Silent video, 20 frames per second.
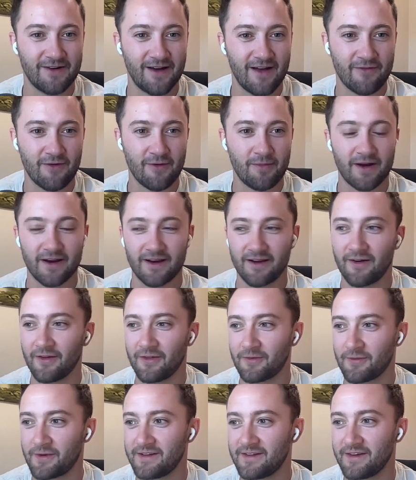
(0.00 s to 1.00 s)
everybody,
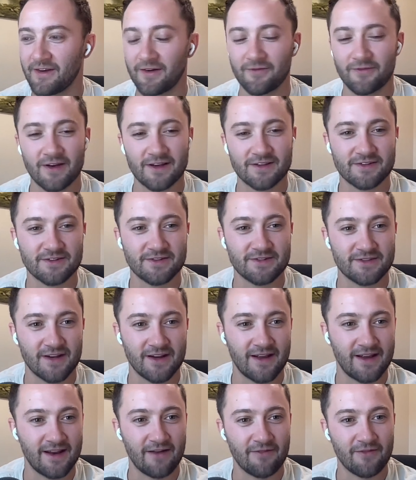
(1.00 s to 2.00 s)
all the retail investors
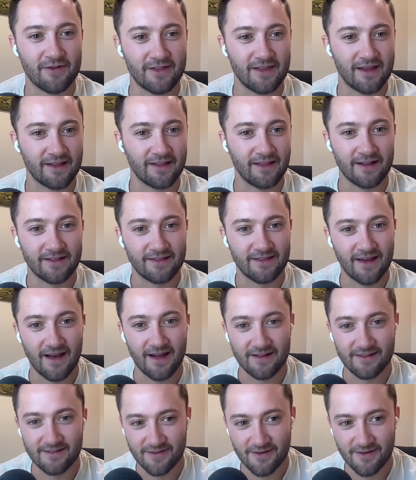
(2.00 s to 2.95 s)
and everything like that.